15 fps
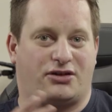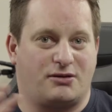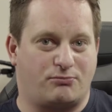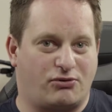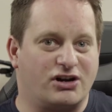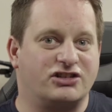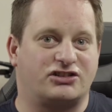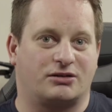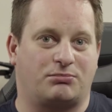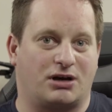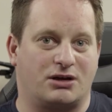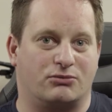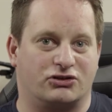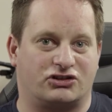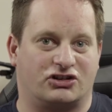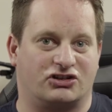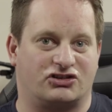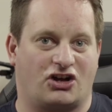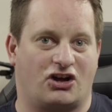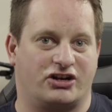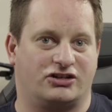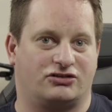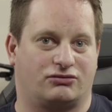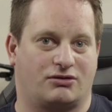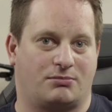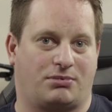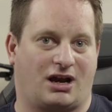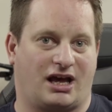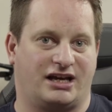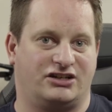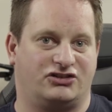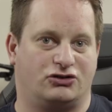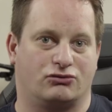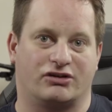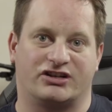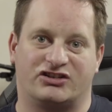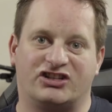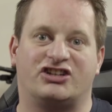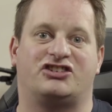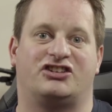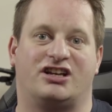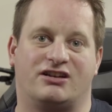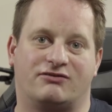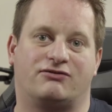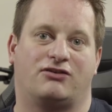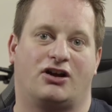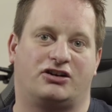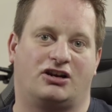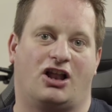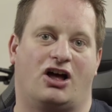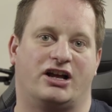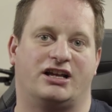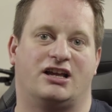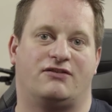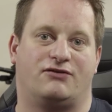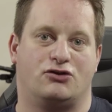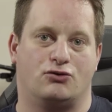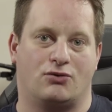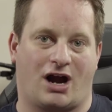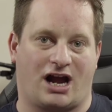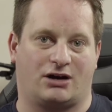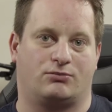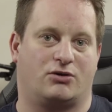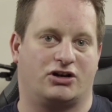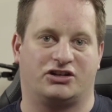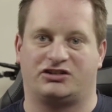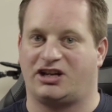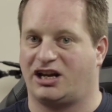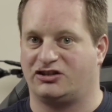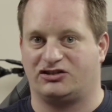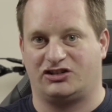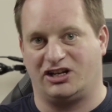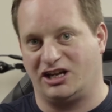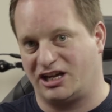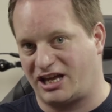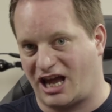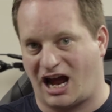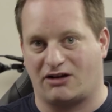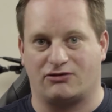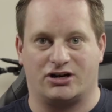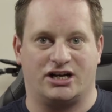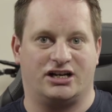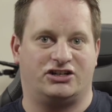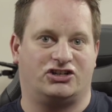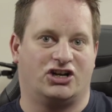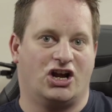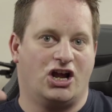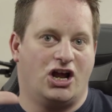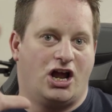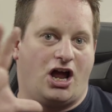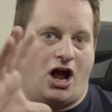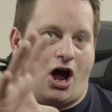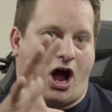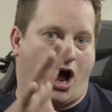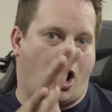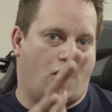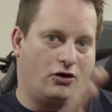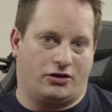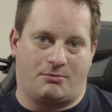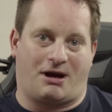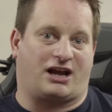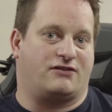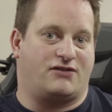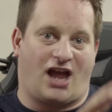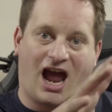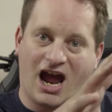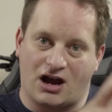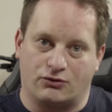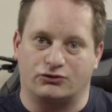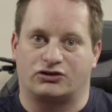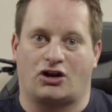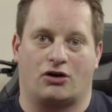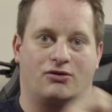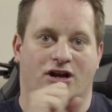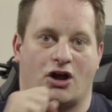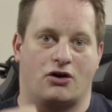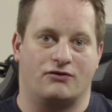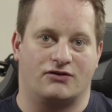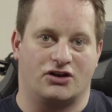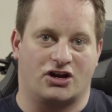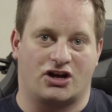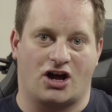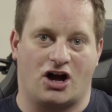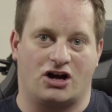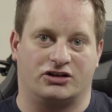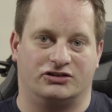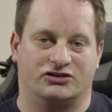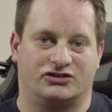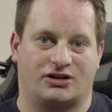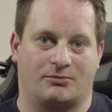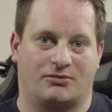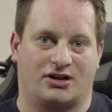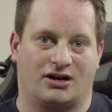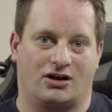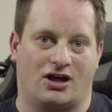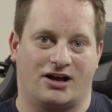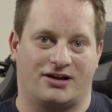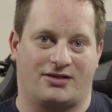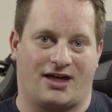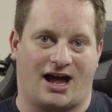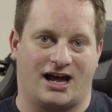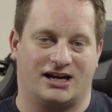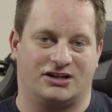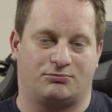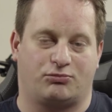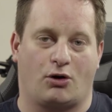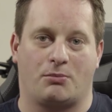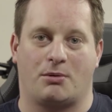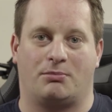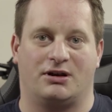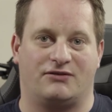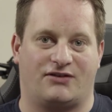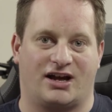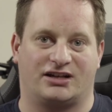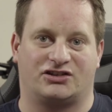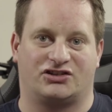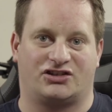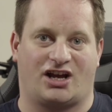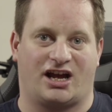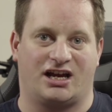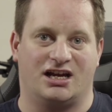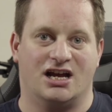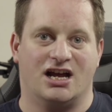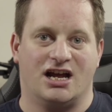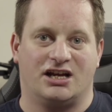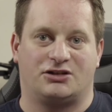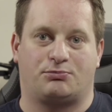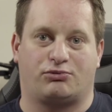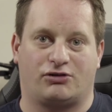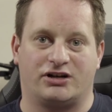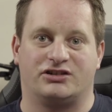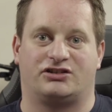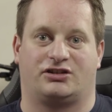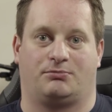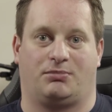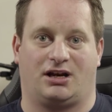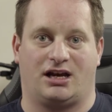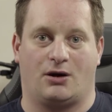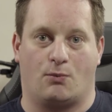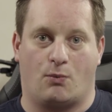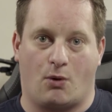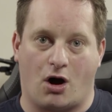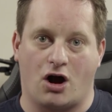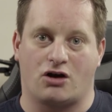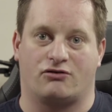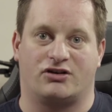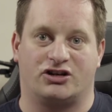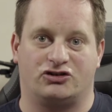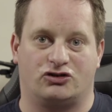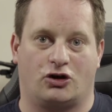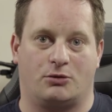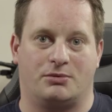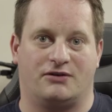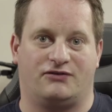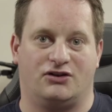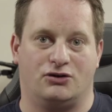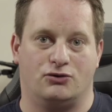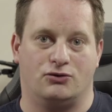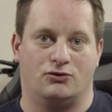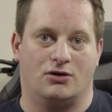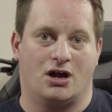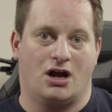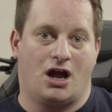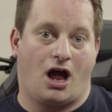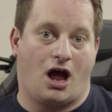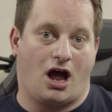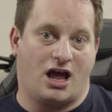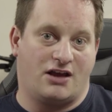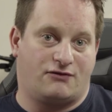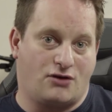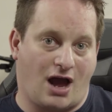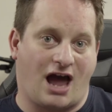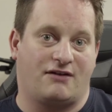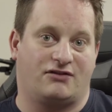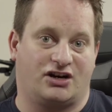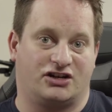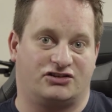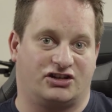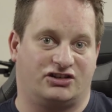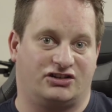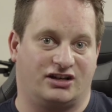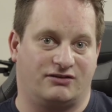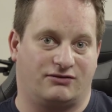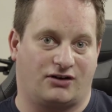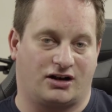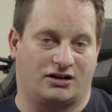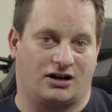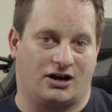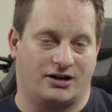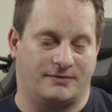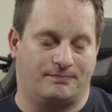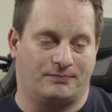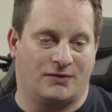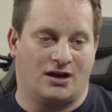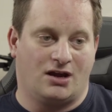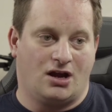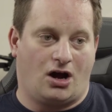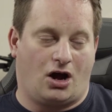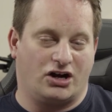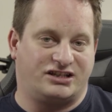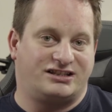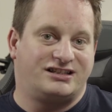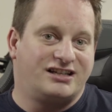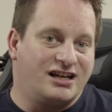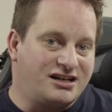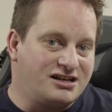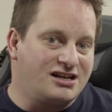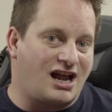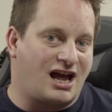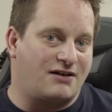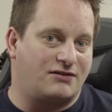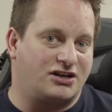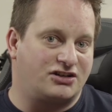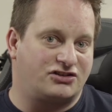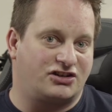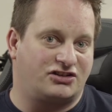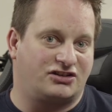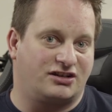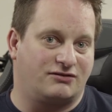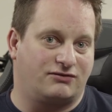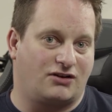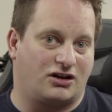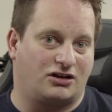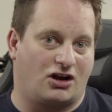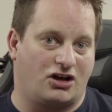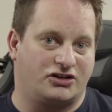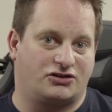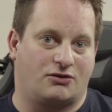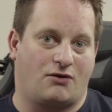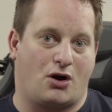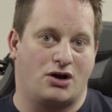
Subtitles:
think principally was designed to replace your existing floodlight if you had one attached to your garage, on the back of your house going over your garden, something like that. And it's probably fair to say it's principally a wiring job if you have an existing floodlight. I didn't have an existing floodlight, so